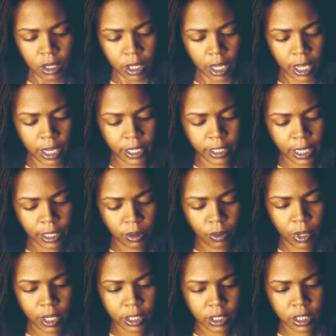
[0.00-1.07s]
Okay, Nine of
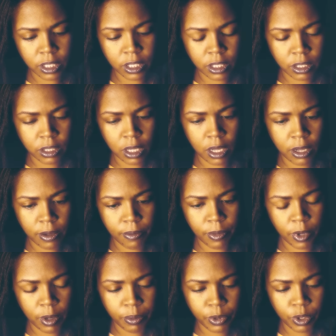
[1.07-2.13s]
Wands is um,
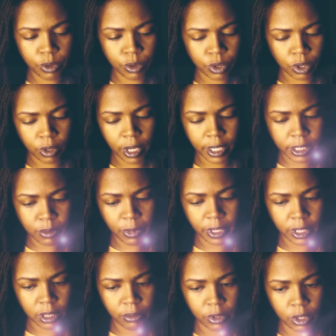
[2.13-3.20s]
abuse, okay?
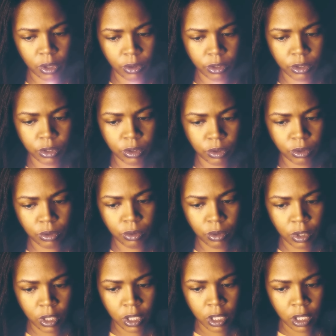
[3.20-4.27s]
Somebody could have been going through
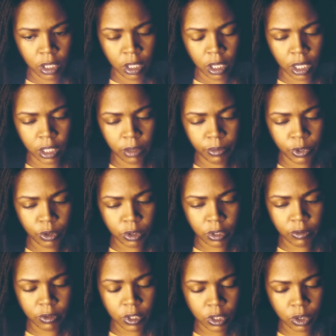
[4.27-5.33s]
an
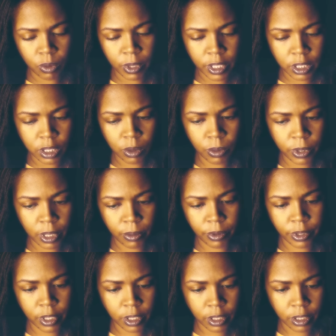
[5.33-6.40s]
abusive situation when they were
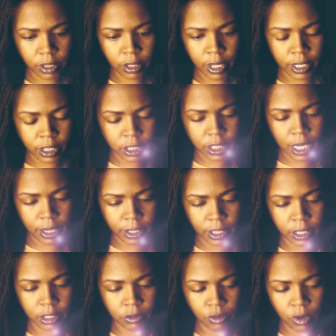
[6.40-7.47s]
younger. As a child, they
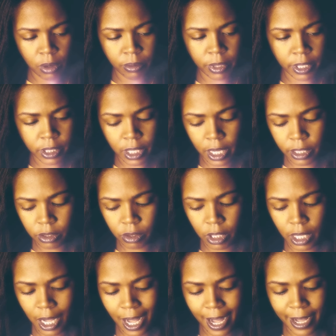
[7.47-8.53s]
could have grew up like that, so
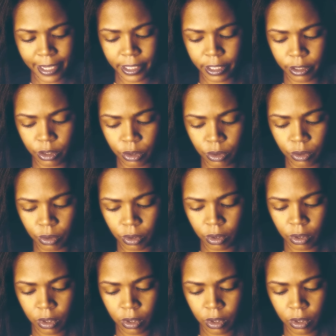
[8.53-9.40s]
they hide their truth